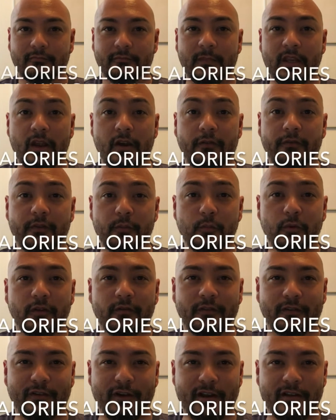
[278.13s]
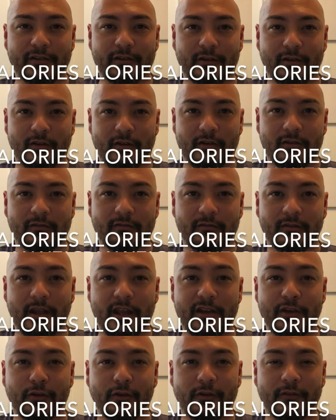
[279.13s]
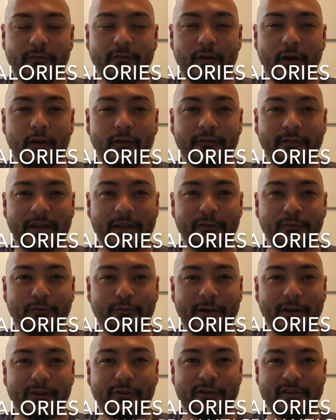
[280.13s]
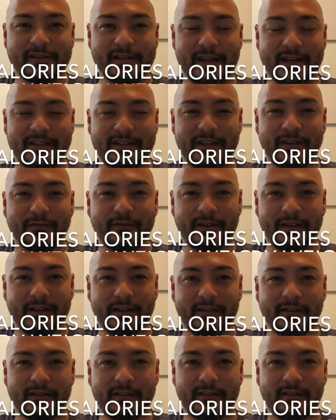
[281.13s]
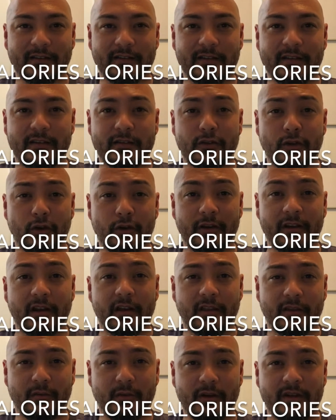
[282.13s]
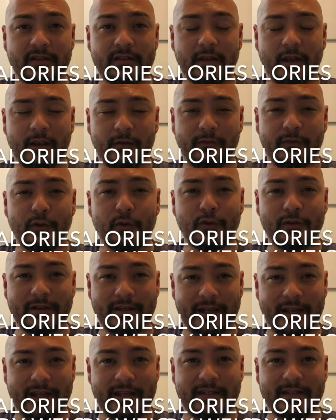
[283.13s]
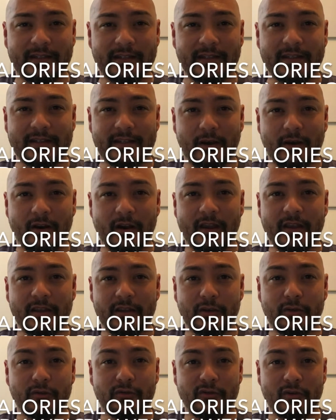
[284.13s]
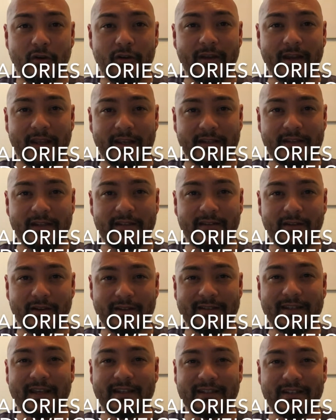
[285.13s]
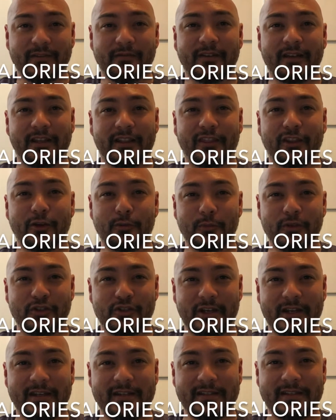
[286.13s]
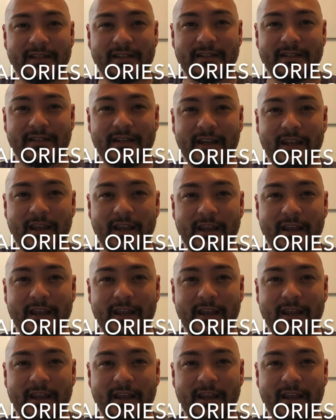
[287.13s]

Now, if you move around a lot and you're involved in rigorous activity, so in other words, if your NEAT is high, your non-exercise activity thermogenesis,